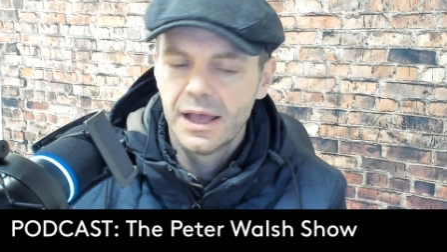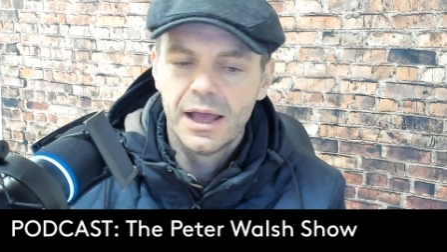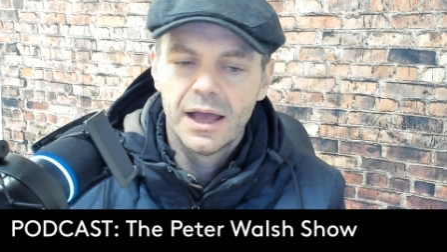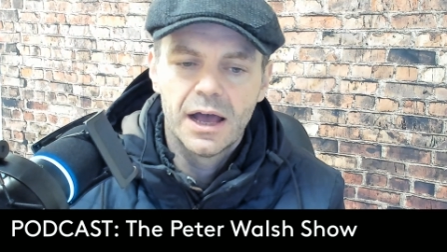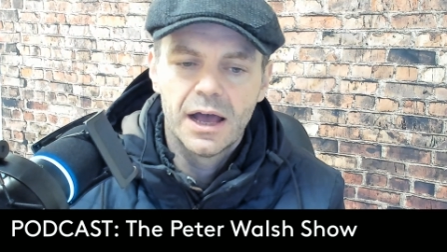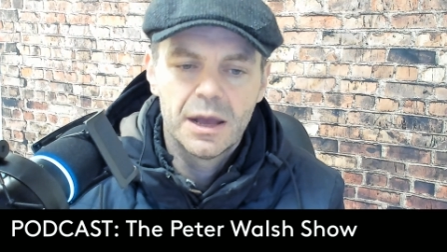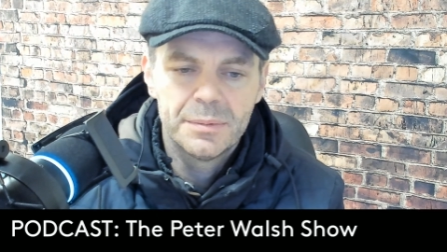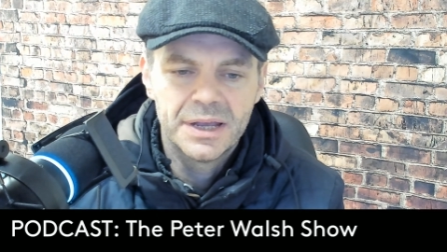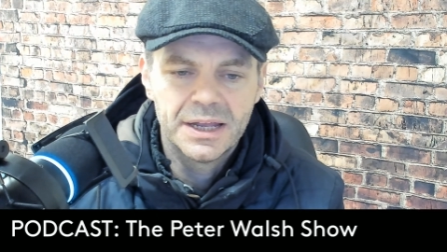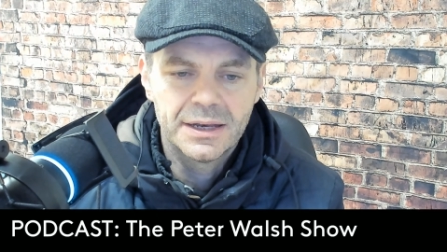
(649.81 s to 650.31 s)
I
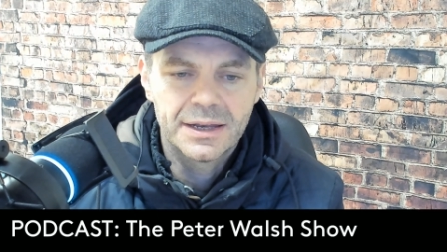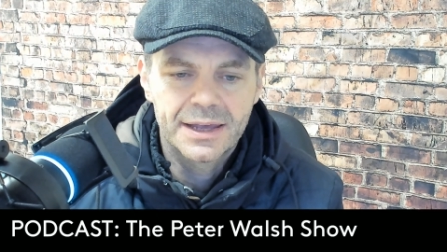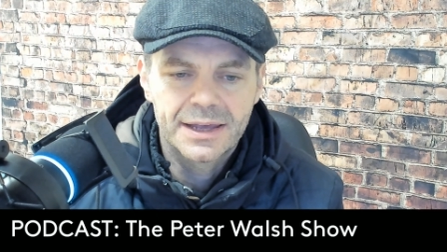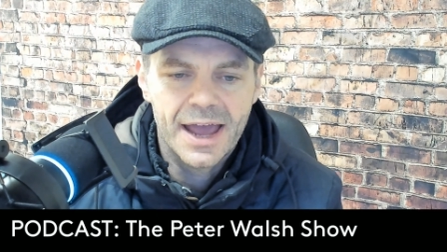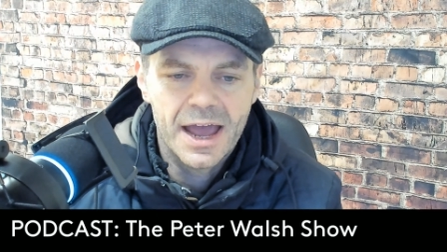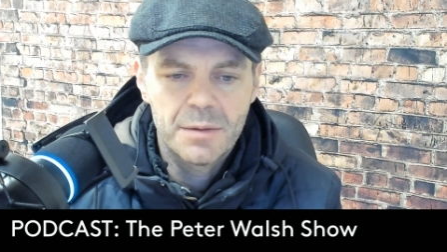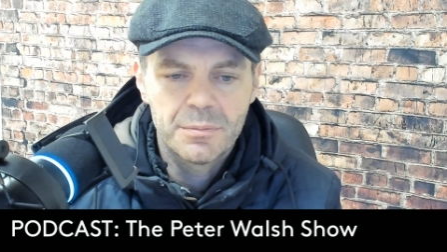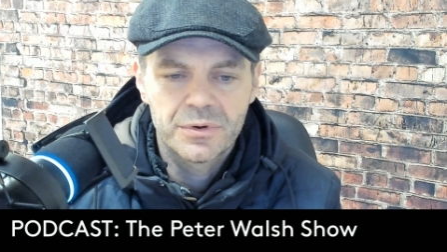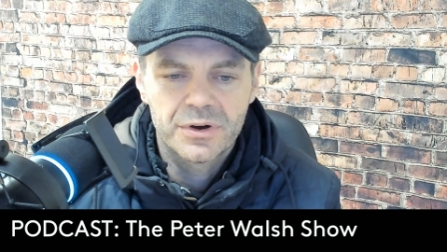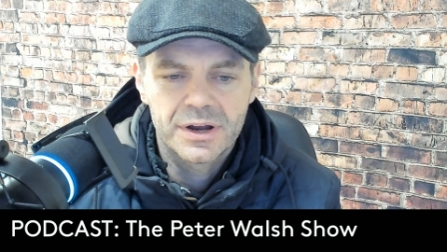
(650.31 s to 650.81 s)
mean,
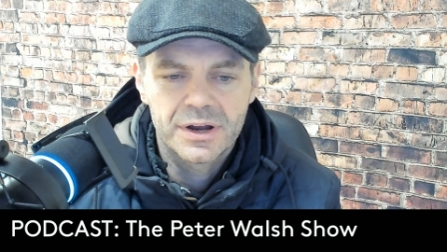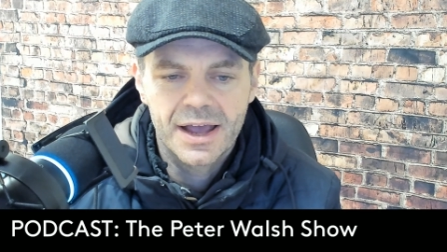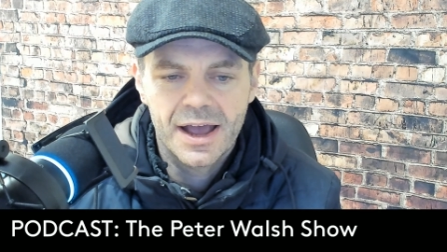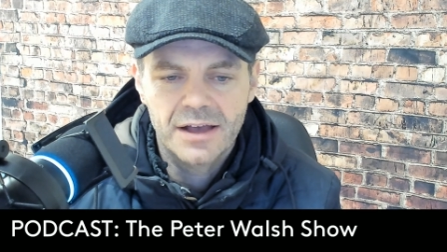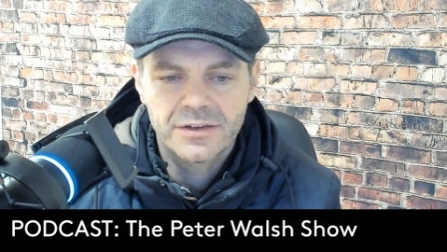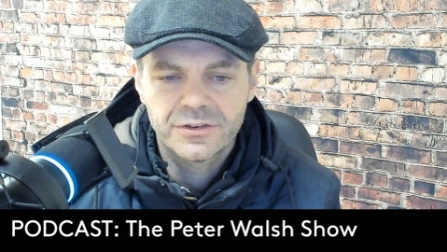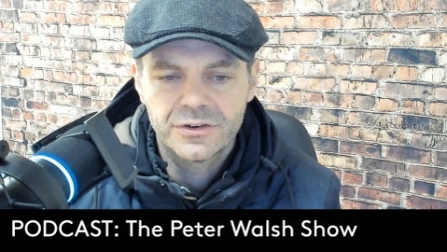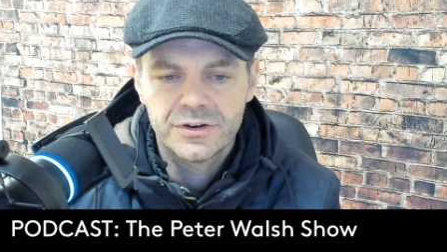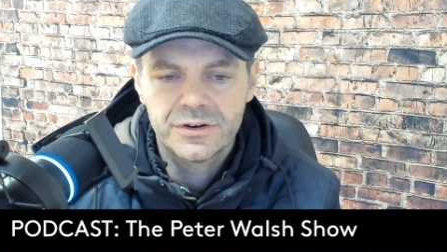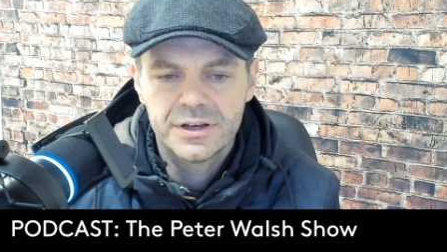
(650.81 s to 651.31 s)
camber and
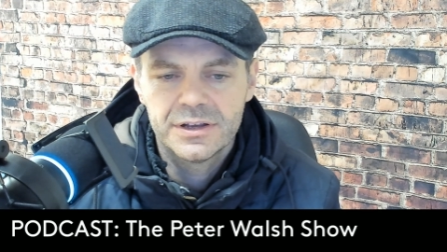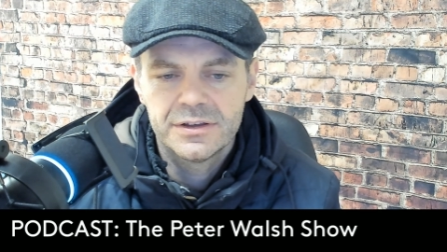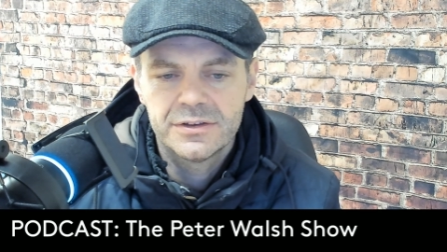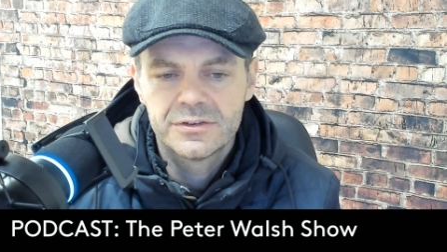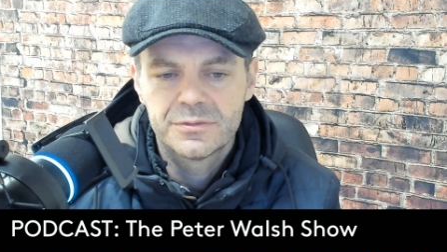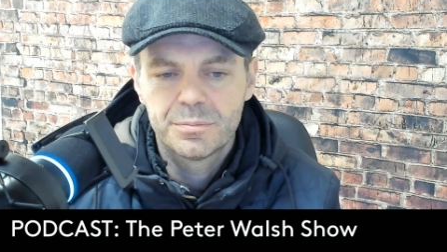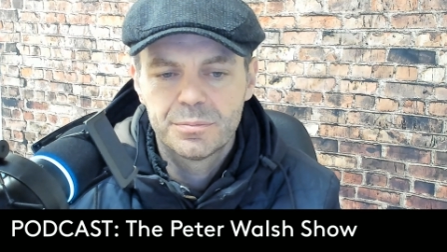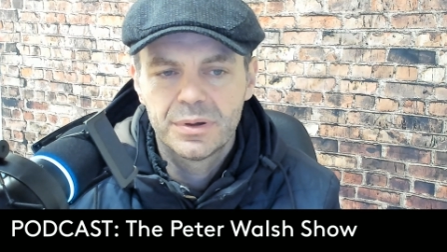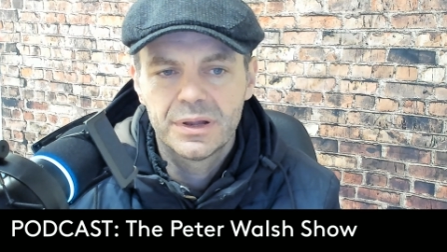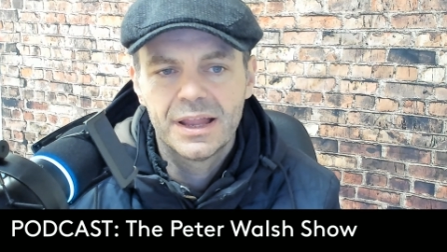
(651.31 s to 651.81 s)
caster is
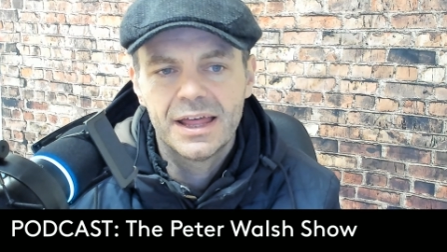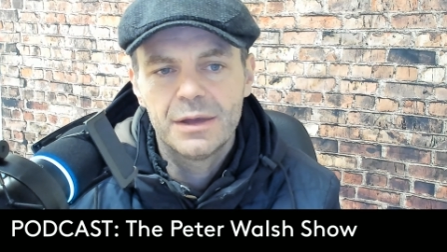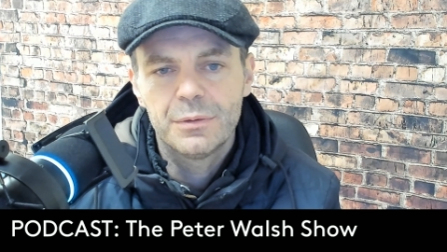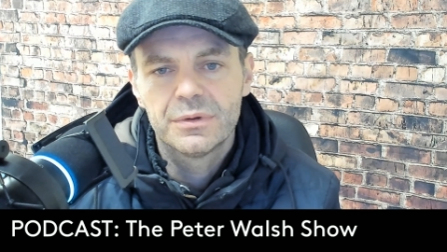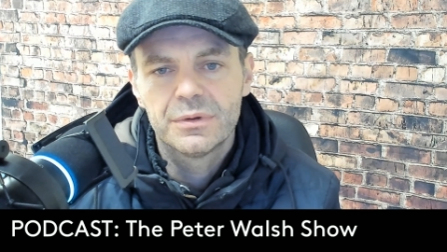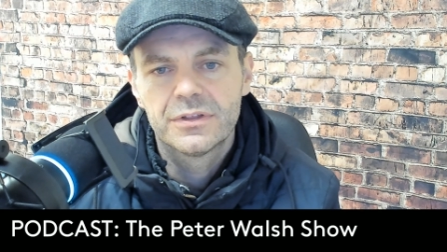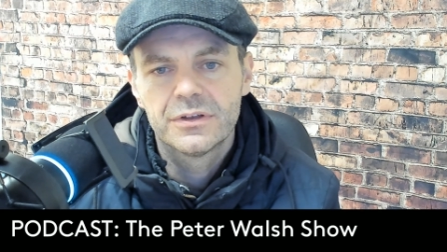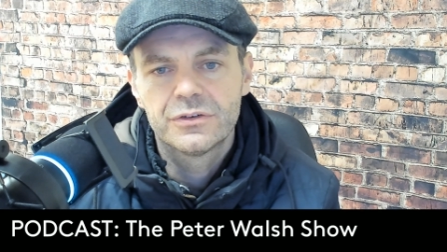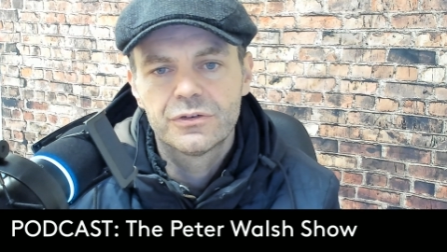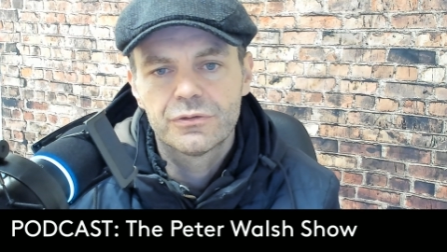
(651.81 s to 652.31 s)
playing with
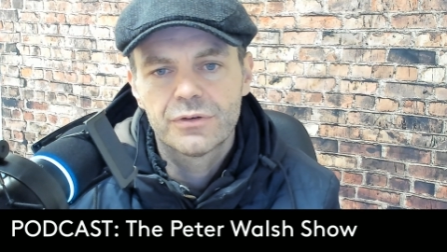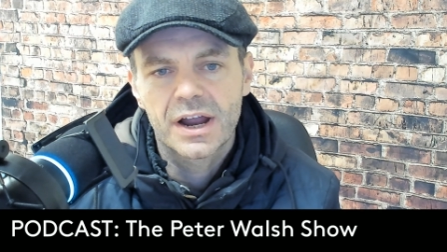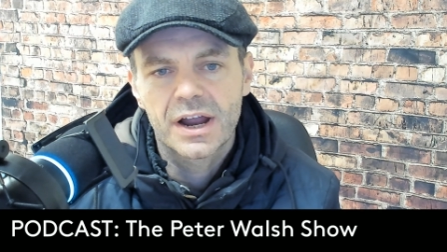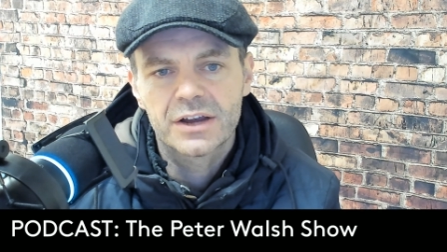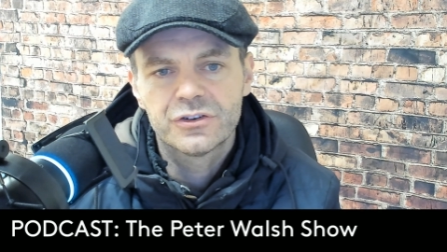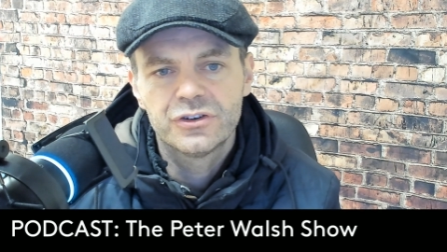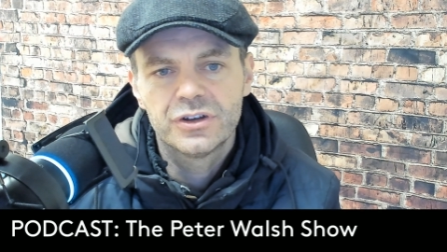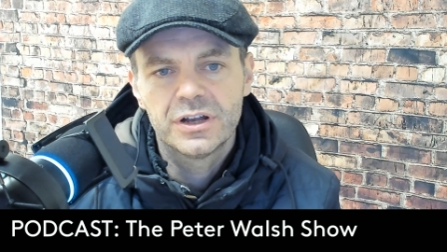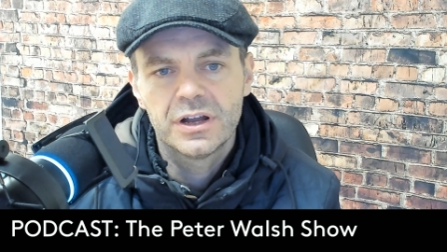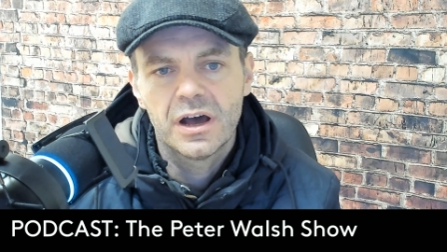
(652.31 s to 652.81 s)
the
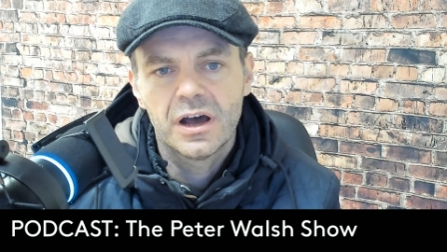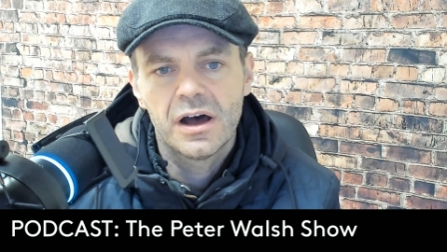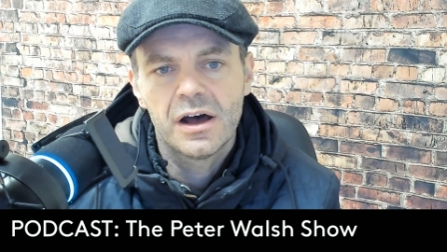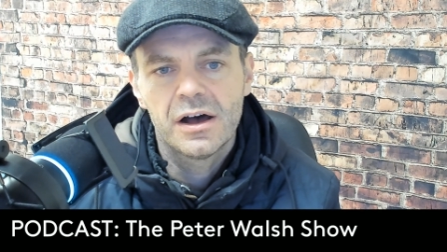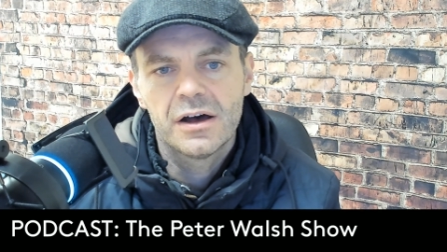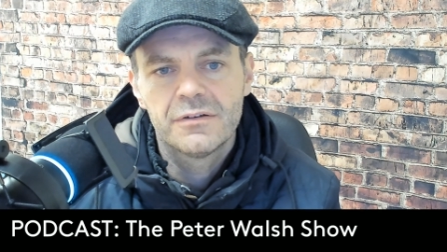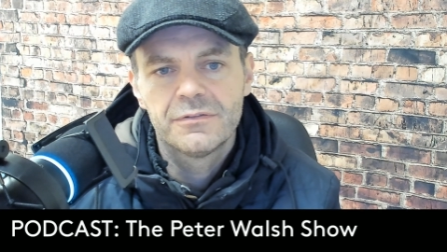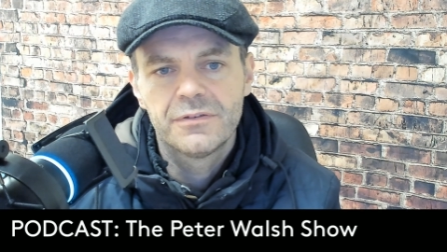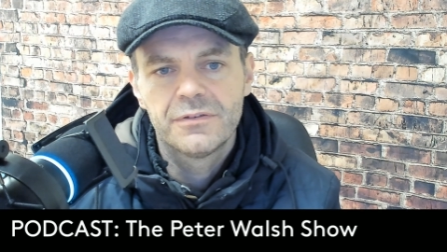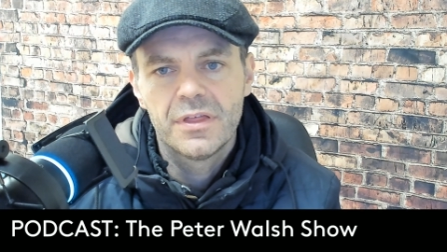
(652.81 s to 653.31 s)
direction
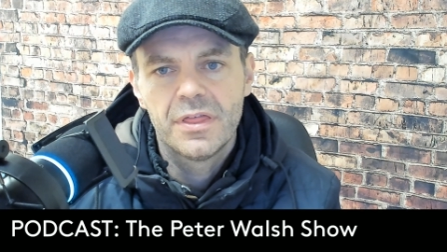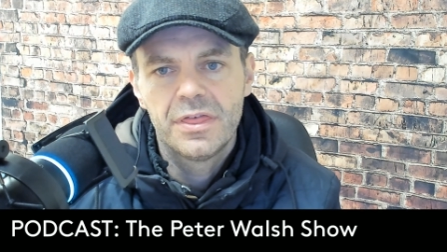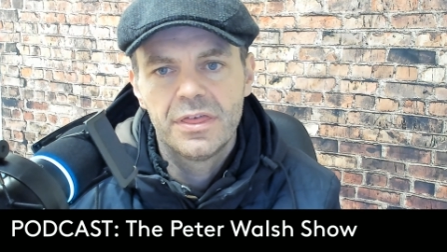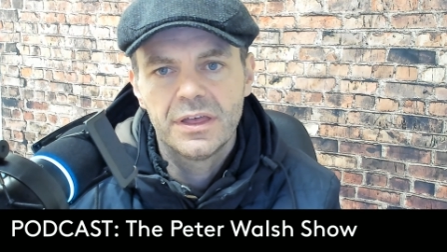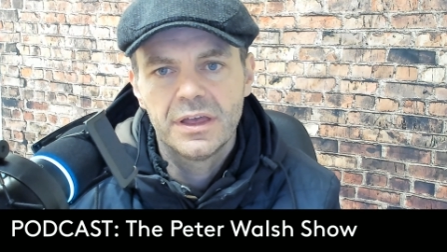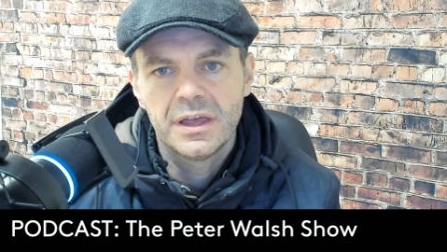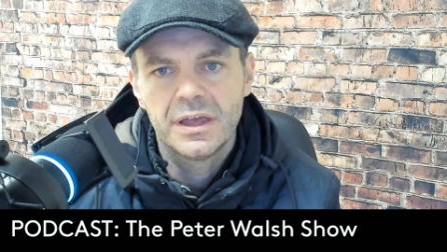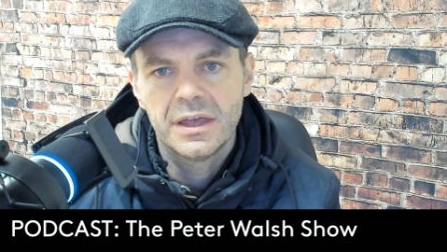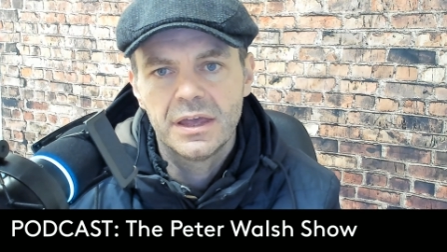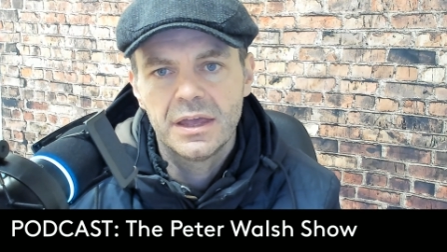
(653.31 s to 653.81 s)
of
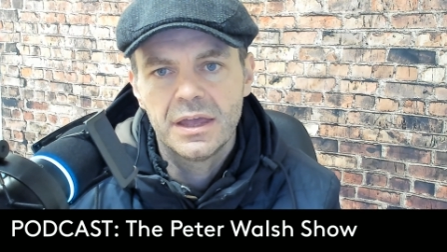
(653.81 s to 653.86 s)
the